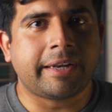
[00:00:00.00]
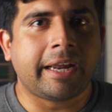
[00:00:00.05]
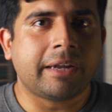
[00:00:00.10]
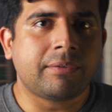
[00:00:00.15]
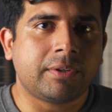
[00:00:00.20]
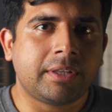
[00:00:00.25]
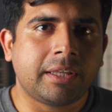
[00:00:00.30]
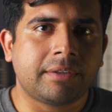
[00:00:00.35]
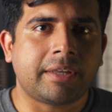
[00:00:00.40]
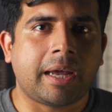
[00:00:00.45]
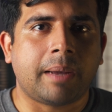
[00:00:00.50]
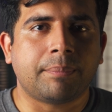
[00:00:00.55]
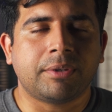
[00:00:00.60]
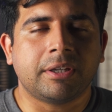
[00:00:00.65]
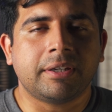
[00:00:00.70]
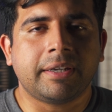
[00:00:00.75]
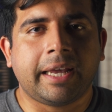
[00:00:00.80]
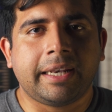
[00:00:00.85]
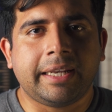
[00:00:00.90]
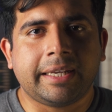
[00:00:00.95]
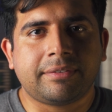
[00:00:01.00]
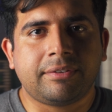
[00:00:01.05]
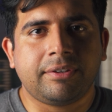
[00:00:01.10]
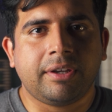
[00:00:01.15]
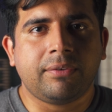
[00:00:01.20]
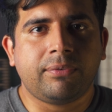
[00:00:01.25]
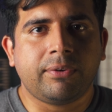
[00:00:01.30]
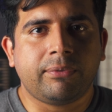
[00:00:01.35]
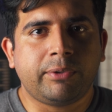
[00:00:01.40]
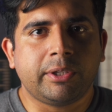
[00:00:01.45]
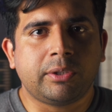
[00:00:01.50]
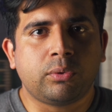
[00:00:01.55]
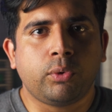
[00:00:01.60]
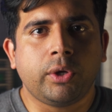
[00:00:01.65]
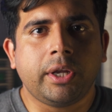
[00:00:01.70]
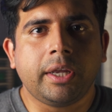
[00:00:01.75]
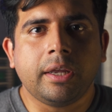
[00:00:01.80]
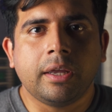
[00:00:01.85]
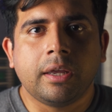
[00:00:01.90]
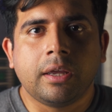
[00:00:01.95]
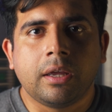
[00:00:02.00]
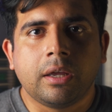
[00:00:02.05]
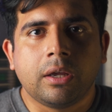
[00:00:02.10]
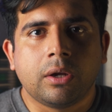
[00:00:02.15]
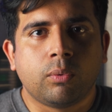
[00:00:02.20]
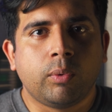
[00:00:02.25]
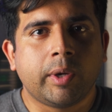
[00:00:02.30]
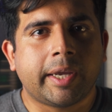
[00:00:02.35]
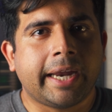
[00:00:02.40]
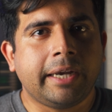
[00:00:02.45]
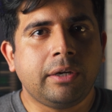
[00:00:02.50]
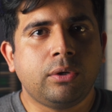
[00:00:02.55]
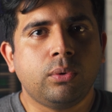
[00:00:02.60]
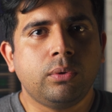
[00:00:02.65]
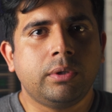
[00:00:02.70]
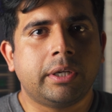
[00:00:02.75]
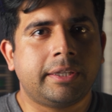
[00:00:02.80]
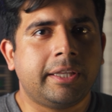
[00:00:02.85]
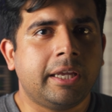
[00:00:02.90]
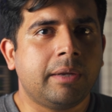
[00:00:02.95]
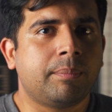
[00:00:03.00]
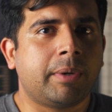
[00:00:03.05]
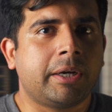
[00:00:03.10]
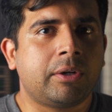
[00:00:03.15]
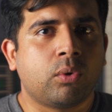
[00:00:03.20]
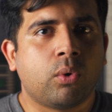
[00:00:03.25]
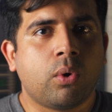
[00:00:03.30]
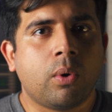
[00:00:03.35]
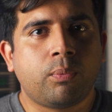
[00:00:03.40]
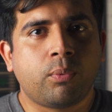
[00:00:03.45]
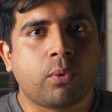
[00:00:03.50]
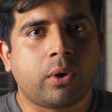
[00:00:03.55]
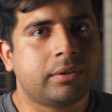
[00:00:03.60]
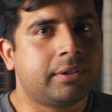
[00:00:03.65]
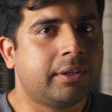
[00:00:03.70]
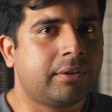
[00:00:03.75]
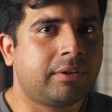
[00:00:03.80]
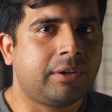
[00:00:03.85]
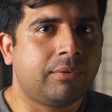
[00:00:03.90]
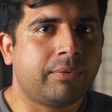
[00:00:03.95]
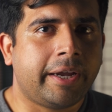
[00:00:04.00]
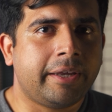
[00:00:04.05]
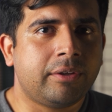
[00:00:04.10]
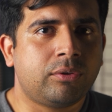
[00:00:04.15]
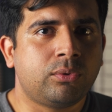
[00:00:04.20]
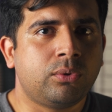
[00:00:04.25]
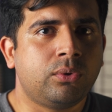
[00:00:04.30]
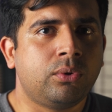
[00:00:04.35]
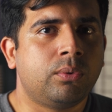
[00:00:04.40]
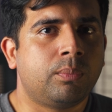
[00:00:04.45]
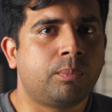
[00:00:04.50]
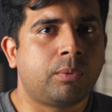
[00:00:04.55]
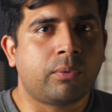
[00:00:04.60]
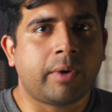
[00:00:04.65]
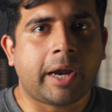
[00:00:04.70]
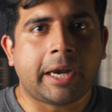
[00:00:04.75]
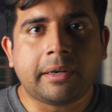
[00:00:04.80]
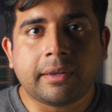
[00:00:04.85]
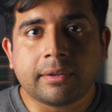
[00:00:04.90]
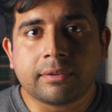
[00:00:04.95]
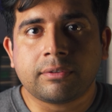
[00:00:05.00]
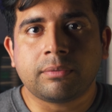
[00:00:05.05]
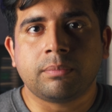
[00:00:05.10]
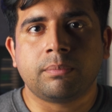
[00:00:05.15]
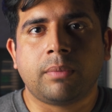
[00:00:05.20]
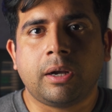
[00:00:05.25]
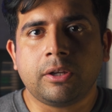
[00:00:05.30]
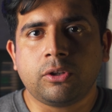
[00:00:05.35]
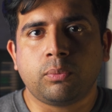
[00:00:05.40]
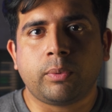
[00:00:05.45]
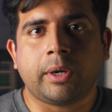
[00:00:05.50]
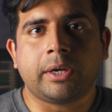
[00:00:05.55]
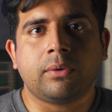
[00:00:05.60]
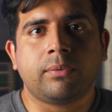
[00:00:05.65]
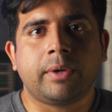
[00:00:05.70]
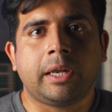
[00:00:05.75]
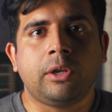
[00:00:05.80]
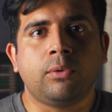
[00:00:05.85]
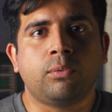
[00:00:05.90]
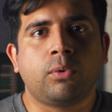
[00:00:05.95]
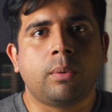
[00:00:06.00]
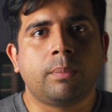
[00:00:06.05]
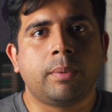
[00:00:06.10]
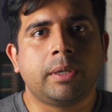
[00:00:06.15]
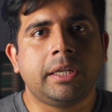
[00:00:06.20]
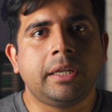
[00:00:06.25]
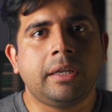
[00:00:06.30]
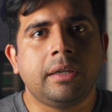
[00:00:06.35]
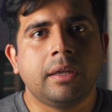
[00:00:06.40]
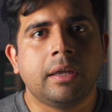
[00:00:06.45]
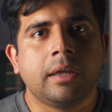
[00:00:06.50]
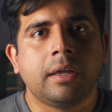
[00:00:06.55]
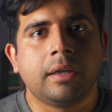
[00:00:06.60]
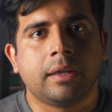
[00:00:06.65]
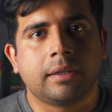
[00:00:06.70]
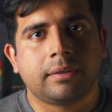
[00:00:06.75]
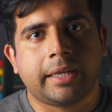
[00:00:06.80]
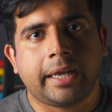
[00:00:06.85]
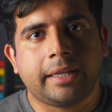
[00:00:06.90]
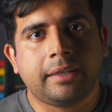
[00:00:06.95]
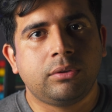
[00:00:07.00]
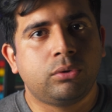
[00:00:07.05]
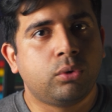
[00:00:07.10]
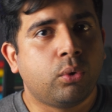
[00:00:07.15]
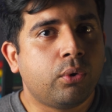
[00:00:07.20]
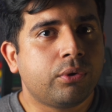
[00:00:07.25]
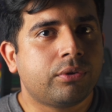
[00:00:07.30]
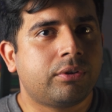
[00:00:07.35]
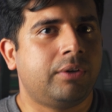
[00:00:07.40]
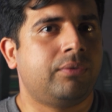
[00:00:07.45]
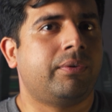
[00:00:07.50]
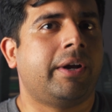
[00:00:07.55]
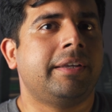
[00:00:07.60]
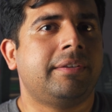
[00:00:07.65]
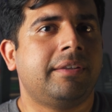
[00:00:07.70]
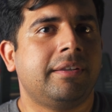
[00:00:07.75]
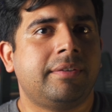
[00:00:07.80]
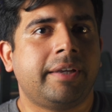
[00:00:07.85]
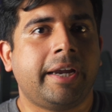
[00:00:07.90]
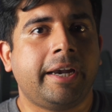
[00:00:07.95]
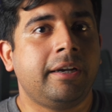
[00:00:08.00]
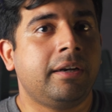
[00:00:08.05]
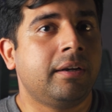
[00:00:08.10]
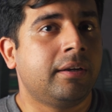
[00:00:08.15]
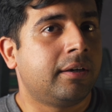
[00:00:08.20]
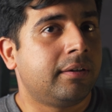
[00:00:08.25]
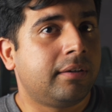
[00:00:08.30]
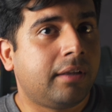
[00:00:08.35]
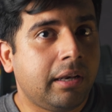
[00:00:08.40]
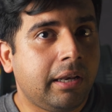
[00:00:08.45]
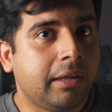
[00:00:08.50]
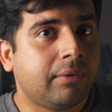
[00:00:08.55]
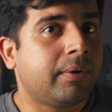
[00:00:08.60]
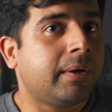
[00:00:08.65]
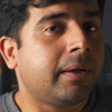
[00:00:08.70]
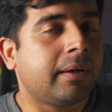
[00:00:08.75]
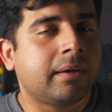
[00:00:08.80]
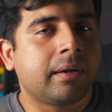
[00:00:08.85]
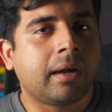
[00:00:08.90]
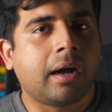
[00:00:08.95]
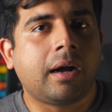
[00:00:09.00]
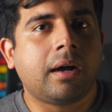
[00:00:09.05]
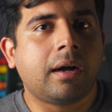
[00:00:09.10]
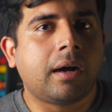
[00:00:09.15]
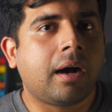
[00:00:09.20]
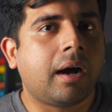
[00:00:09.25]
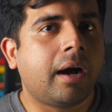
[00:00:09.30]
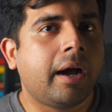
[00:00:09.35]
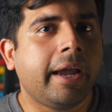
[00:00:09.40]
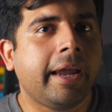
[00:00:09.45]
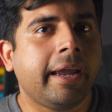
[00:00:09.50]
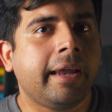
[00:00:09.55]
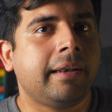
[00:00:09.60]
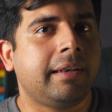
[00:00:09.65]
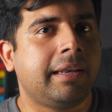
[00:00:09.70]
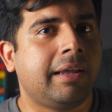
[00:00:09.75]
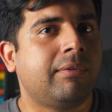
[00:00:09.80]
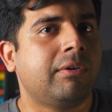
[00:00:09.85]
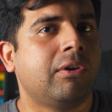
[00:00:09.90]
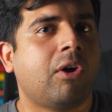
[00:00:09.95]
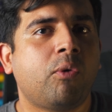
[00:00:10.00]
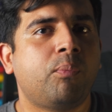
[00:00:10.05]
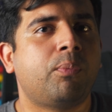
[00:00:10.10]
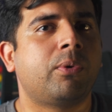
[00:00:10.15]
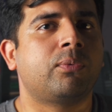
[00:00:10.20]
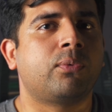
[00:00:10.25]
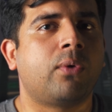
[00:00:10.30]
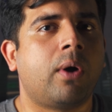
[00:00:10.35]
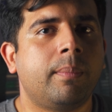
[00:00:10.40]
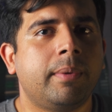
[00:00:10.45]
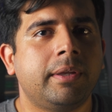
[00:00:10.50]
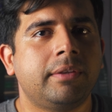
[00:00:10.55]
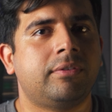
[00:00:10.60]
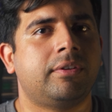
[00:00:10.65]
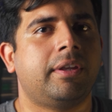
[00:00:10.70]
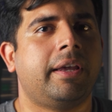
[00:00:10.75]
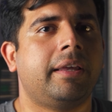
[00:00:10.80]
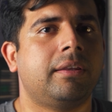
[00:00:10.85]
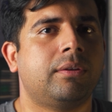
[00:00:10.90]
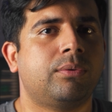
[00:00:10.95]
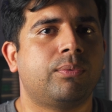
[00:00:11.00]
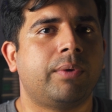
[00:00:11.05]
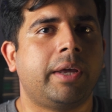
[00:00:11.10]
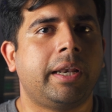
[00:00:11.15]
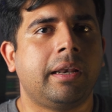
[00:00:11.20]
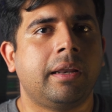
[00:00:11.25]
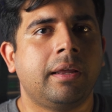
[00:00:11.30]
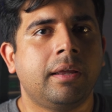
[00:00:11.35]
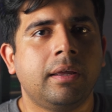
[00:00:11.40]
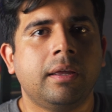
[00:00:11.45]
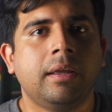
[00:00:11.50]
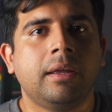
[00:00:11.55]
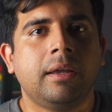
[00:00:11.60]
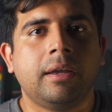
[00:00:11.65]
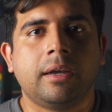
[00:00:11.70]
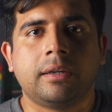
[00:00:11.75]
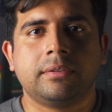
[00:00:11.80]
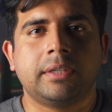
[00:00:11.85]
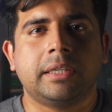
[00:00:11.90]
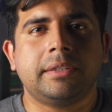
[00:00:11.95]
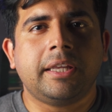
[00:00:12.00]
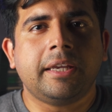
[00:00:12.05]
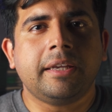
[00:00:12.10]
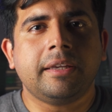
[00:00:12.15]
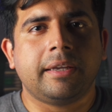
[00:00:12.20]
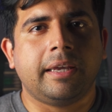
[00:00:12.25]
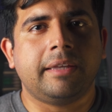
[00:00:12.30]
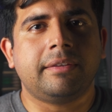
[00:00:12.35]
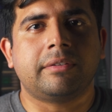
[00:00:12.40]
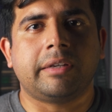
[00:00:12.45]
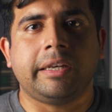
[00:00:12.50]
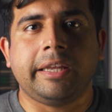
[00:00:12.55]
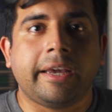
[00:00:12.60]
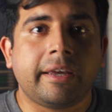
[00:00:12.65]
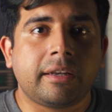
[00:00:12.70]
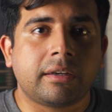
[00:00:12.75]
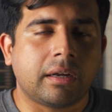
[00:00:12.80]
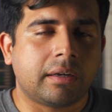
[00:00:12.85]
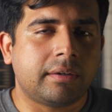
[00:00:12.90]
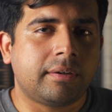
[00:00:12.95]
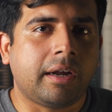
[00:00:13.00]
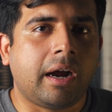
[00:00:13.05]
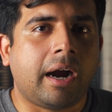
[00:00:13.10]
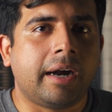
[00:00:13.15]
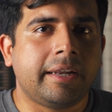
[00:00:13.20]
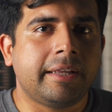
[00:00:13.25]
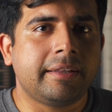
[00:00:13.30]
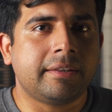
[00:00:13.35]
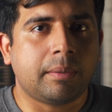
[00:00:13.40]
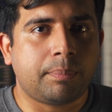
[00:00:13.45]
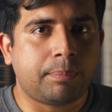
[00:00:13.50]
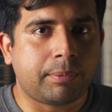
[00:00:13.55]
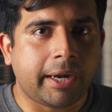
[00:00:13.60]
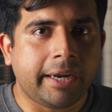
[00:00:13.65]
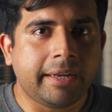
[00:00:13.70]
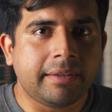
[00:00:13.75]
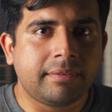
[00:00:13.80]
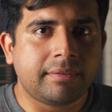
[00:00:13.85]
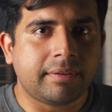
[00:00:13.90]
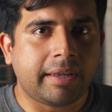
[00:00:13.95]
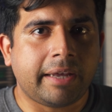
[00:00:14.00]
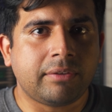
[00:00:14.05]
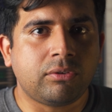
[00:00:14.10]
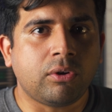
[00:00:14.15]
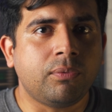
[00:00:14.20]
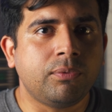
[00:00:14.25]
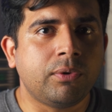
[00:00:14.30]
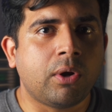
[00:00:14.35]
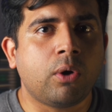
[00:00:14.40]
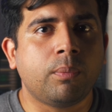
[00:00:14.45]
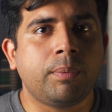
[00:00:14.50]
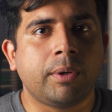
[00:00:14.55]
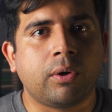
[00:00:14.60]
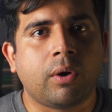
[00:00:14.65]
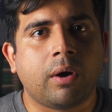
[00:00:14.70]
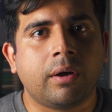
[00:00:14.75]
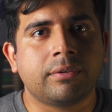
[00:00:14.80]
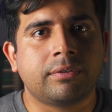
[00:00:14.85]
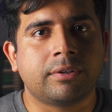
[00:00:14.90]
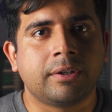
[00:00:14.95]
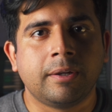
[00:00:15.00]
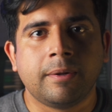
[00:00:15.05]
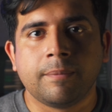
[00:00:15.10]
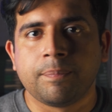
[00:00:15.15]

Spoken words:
tag with the Samsung Galaxy A53, we can do nothing but hope for this device to provide us much better value for money than those devices and deliver a high level of performance as well. Nothing is clear regarding the price as of now, because